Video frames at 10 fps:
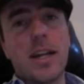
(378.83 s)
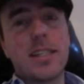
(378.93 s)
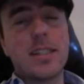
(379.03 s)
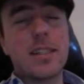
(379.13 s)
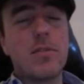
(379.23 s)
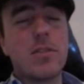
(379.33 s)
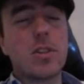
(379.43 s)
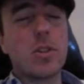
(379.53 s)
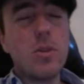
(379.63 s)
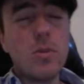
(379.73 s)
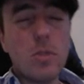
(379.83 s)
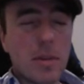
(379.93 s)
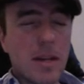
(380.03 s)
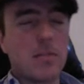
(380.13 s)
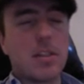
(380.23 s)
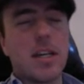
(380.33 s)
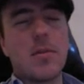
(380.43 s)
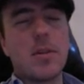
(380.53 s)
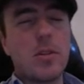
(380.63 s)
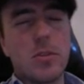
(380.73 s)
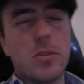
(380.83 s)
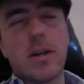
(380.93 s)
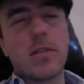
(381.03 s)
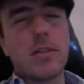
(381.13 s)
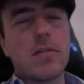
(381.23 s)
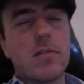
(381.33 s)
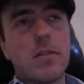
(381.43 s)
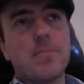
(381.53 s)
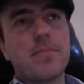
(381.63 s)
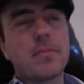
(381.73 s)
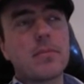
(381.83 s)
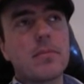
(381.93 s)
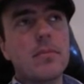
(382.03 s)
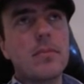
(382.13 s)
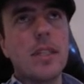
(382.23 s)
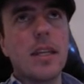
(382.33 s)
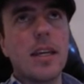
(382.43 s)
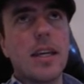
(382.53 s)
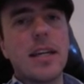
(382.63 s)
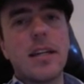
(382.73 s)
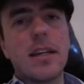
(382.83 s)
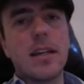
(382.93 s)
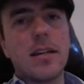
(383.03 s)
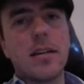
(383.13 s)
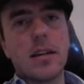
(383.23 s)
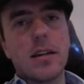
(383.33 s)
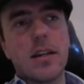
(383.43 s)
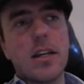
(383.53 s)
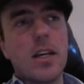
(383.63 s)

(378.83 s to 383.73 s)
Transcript: and it saved us a huge amount of time and a huge amount of effort in in uh,